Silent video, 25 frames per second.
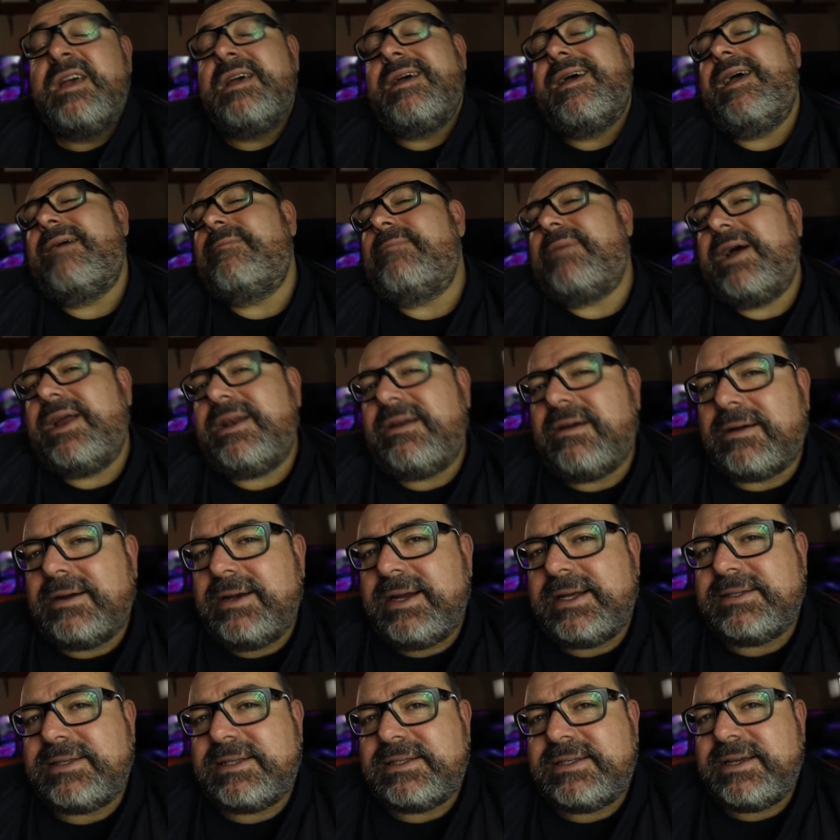It might not
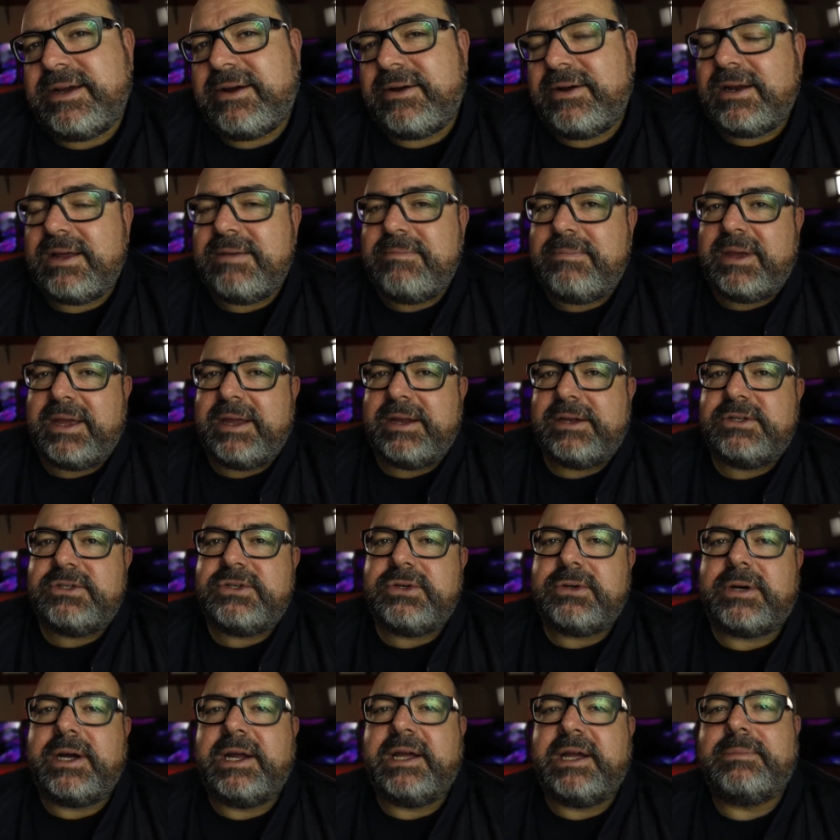necessarily be
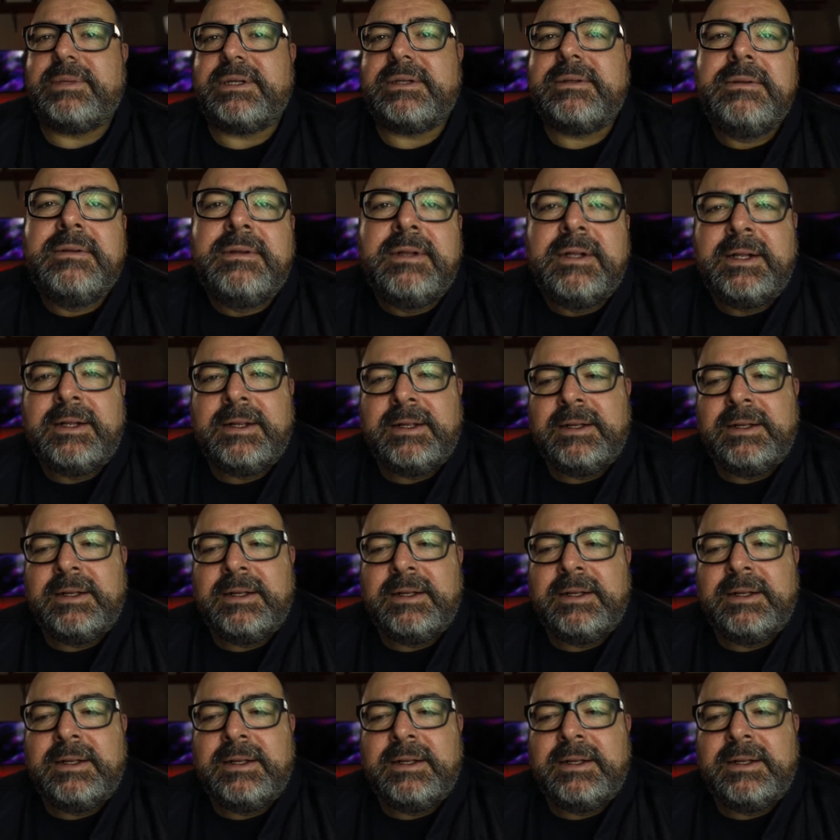enjoyable,